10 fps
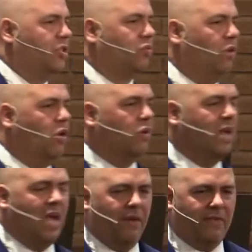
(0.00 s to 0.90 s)
this road,
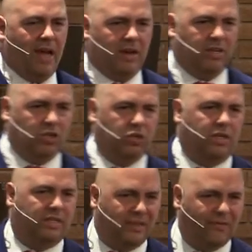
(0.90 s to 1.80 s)
I've got to do the
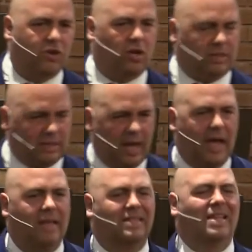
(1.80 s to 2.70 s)
difficult
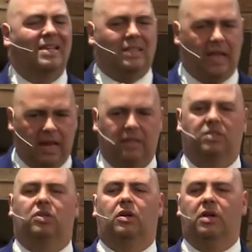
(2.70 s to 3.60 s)
task, the
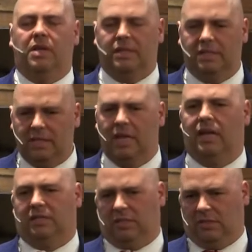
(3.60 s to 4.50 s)
answer is
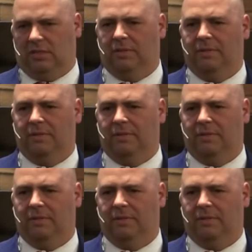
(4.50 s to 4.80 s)
yes.